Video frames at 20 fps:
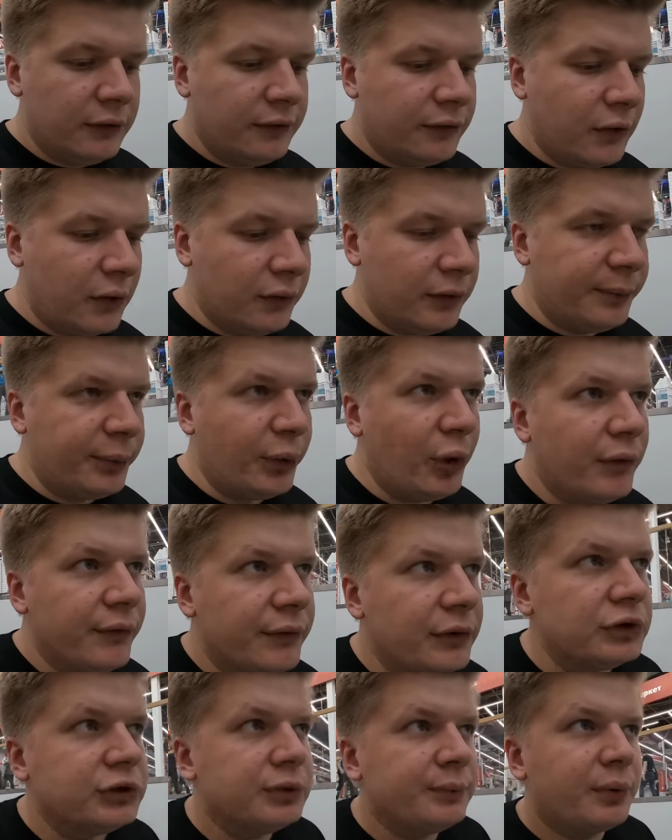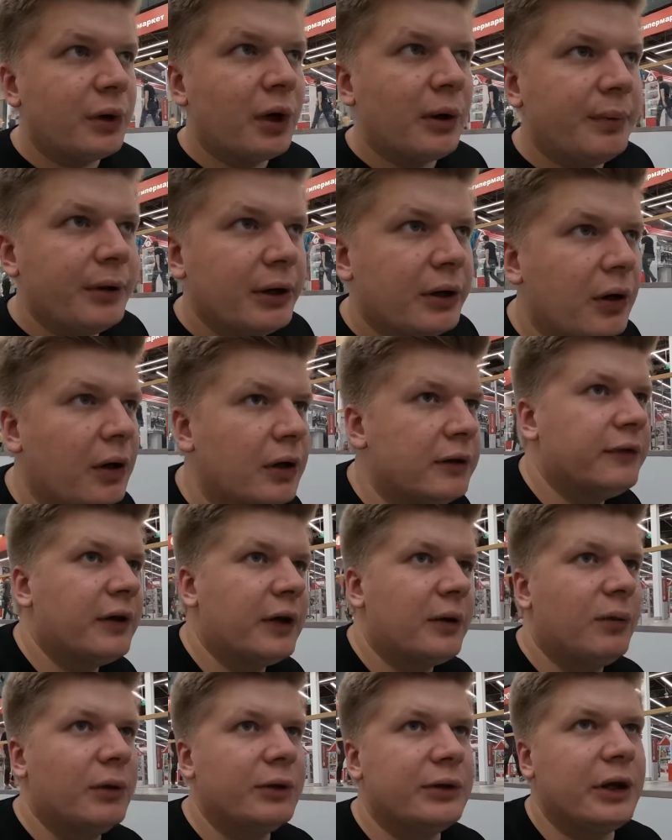So the Pro version probably costs
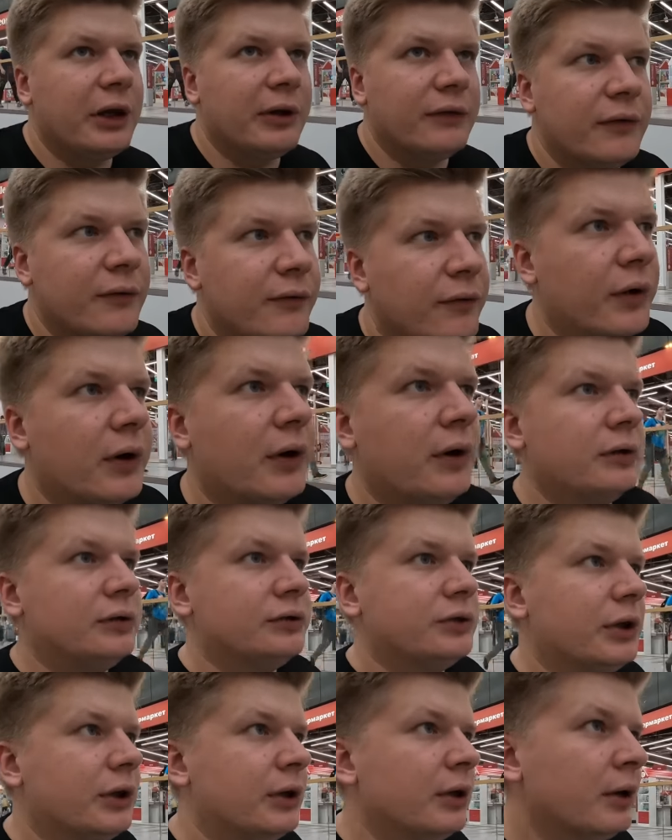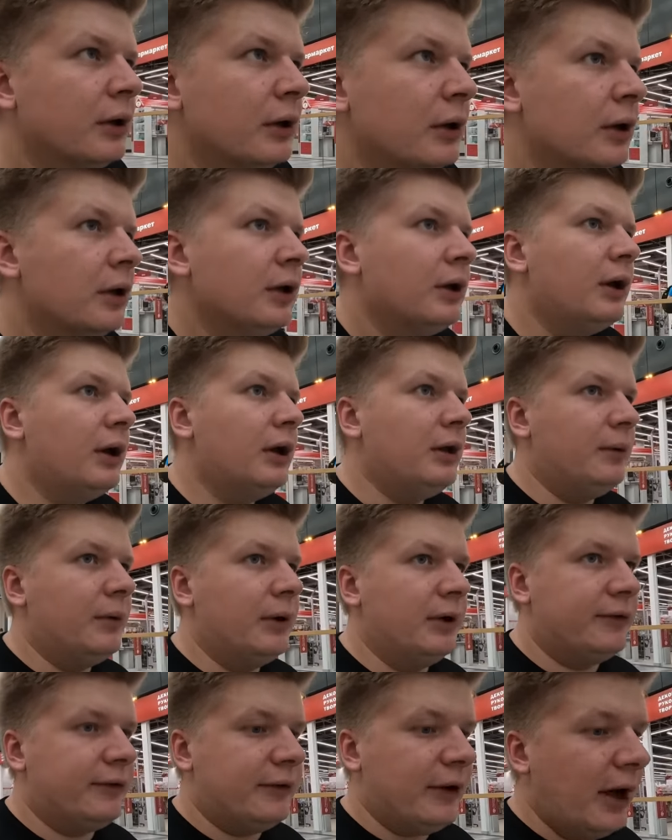like $1,400.
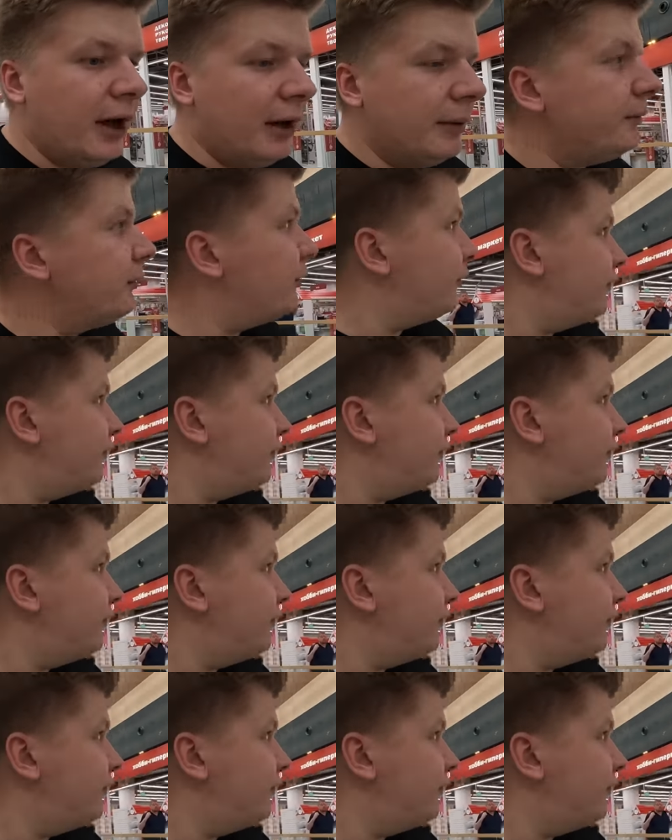Anyways, time